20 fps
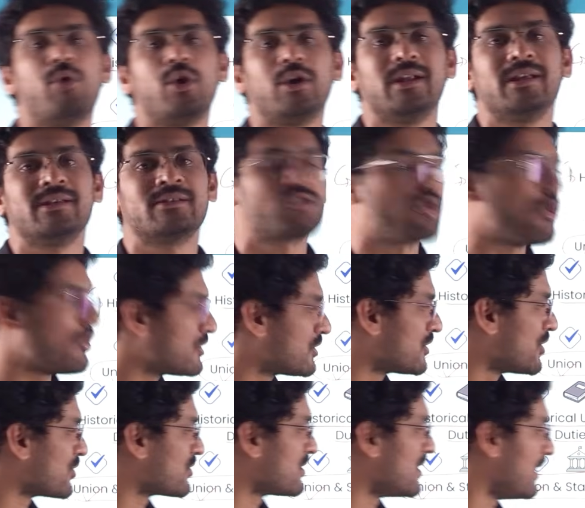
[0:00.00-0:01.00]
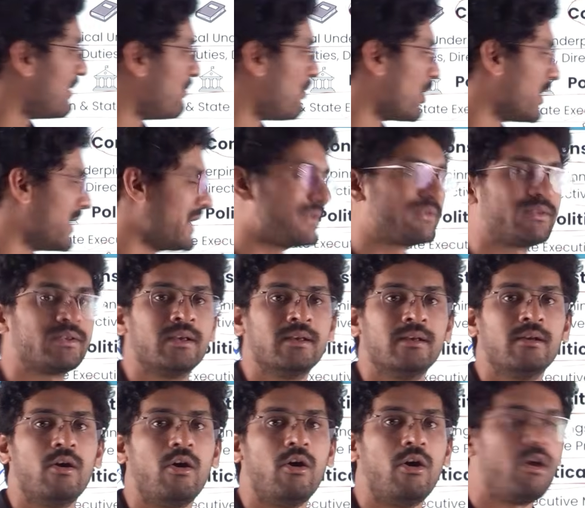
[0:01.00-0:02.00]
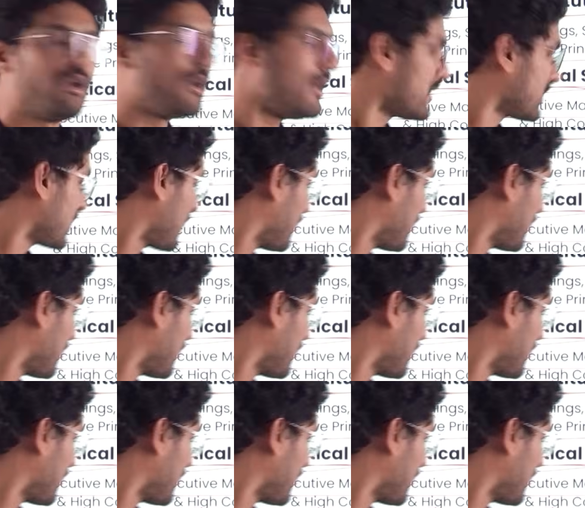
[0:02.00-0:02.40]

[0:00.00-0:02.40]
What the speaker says: bodies, constitutional bodies, all are